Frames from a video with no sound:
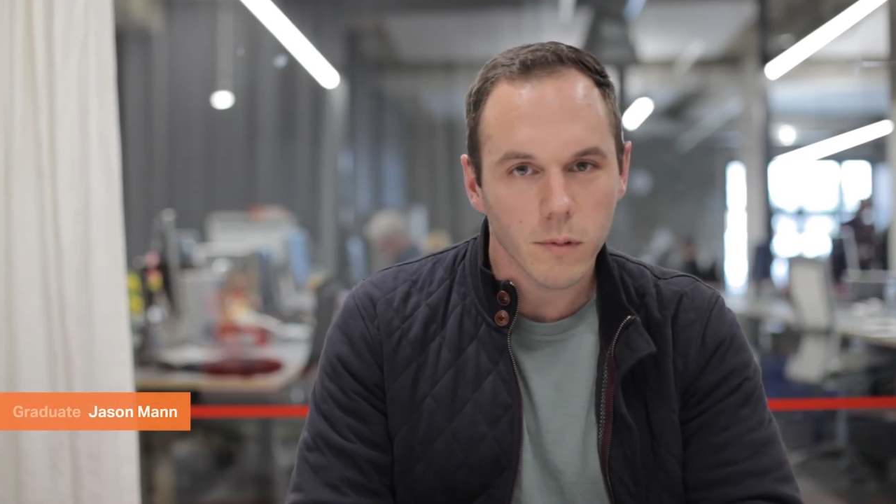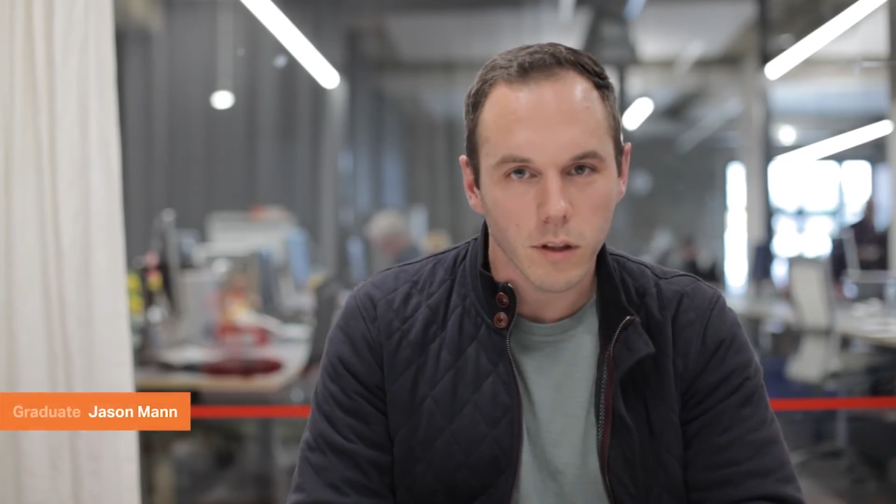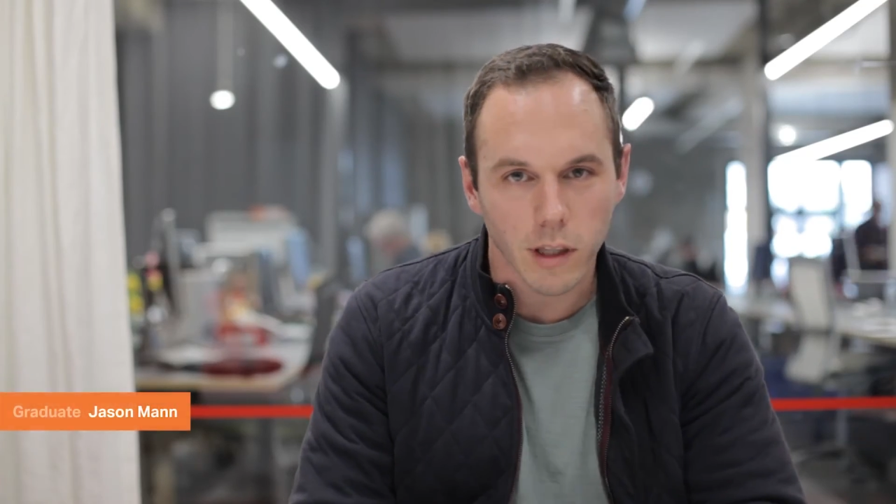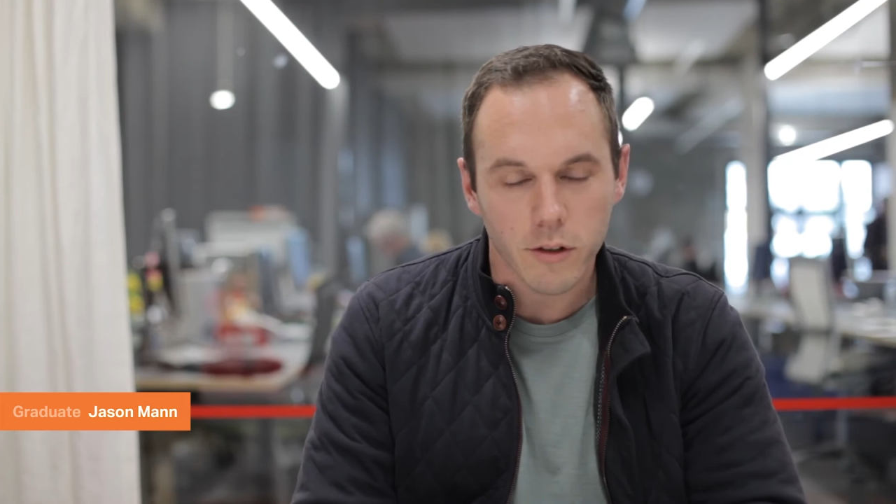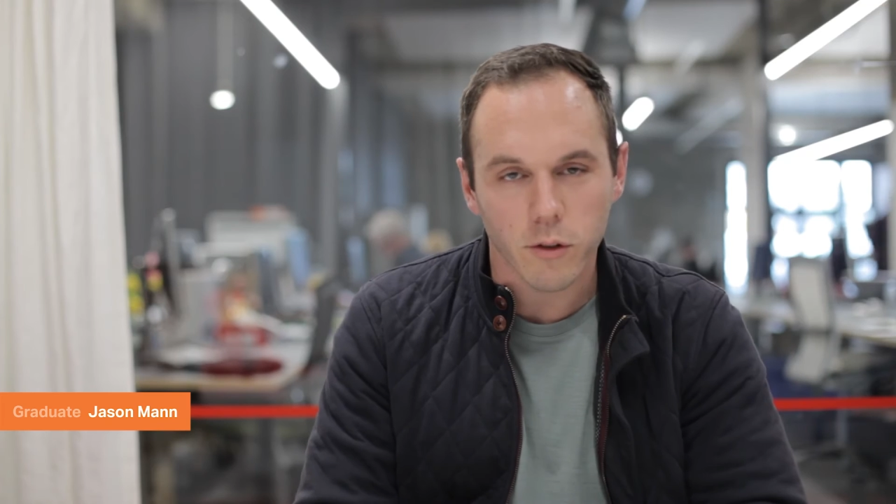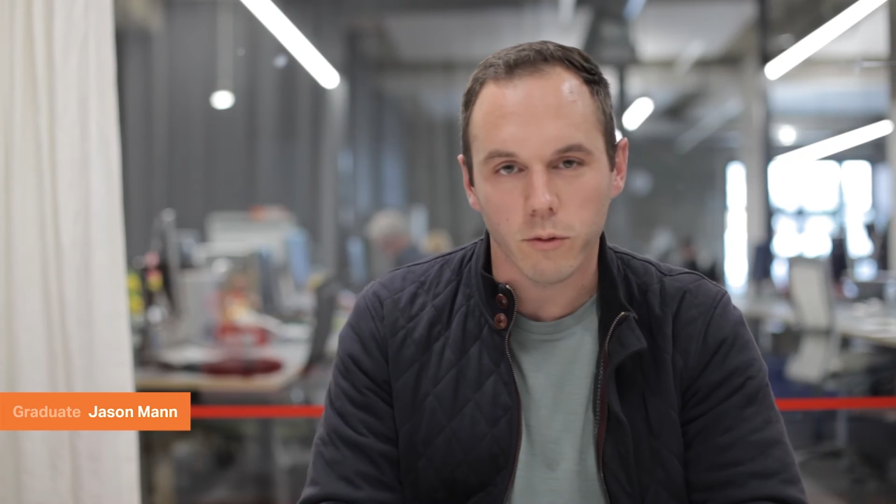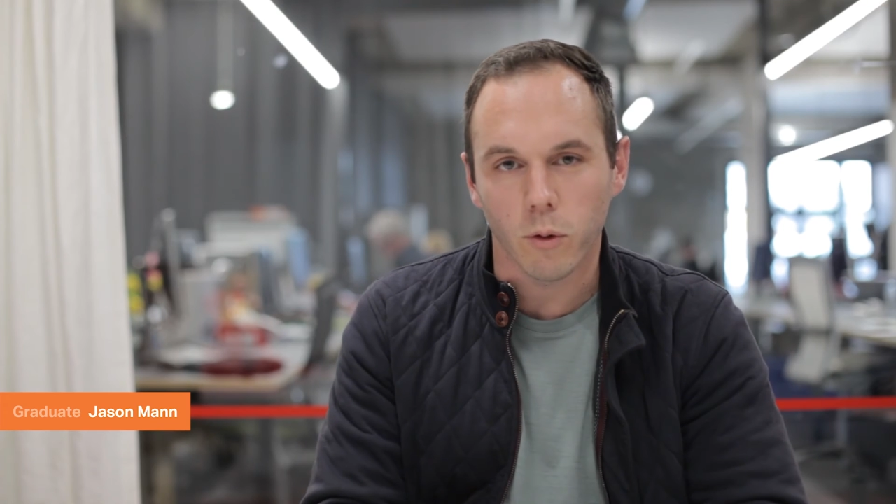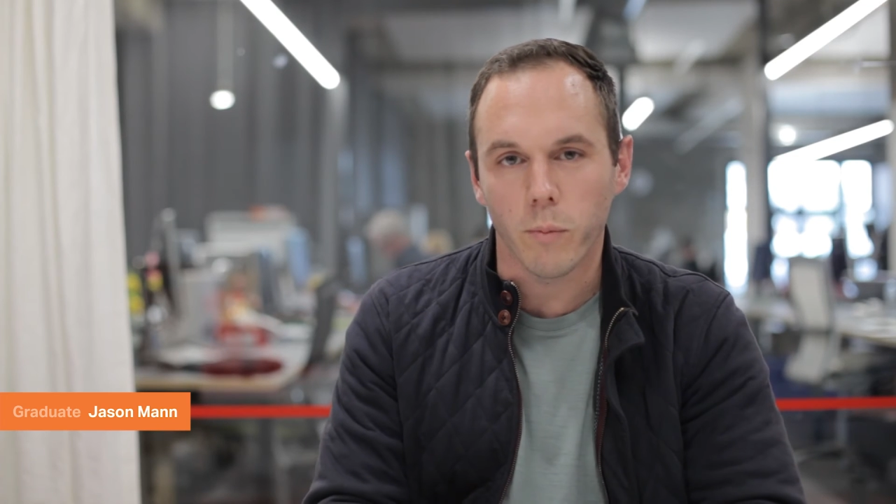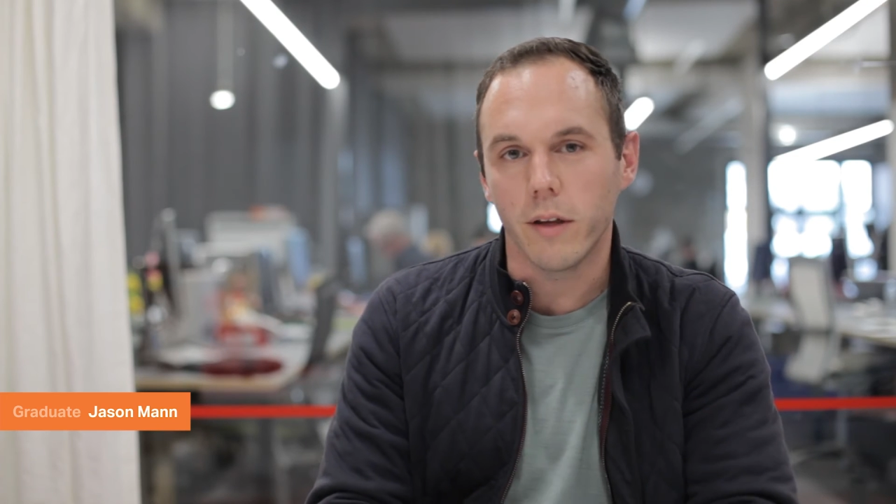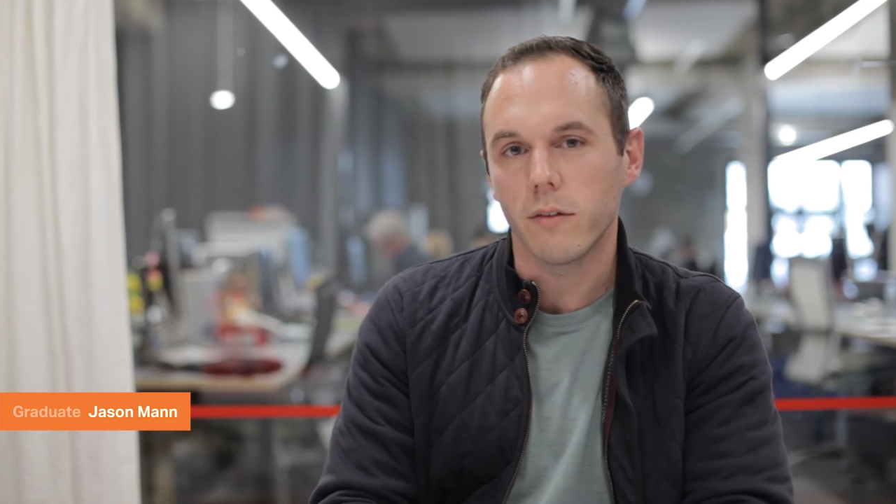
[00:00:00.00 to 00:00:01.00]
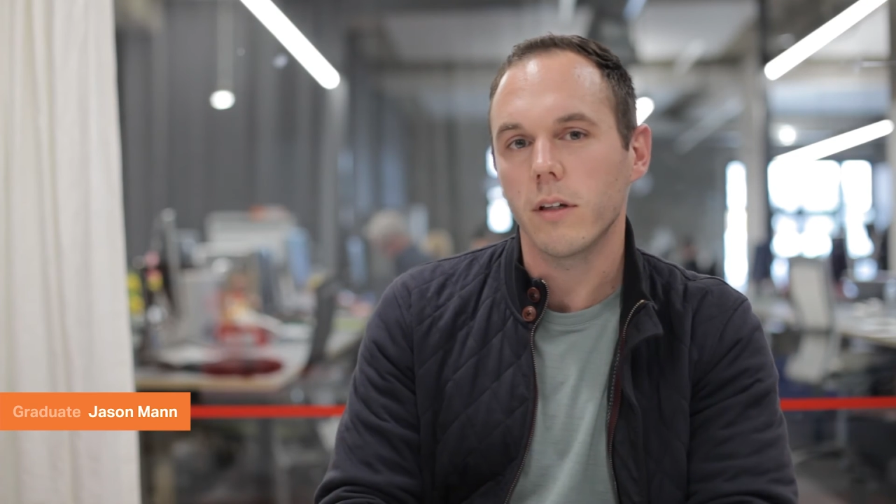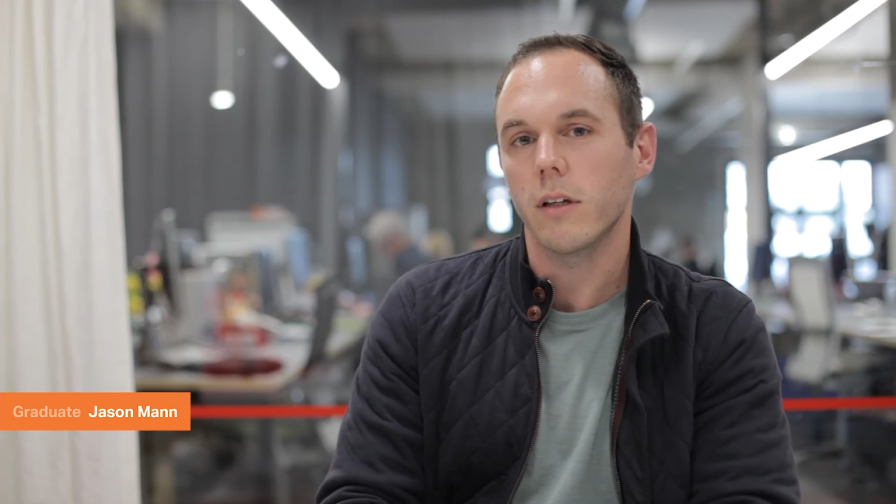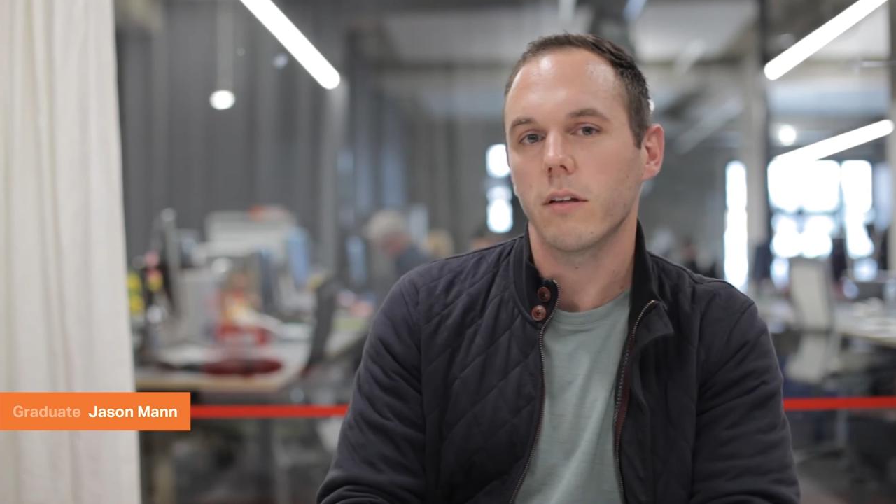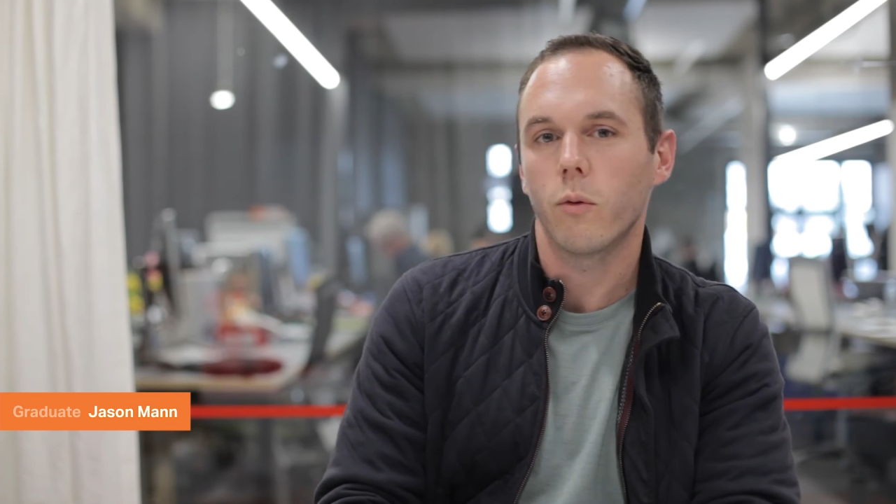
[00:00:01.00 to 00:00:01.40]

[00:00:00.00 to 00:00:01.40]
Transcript: The lecturers were amazing,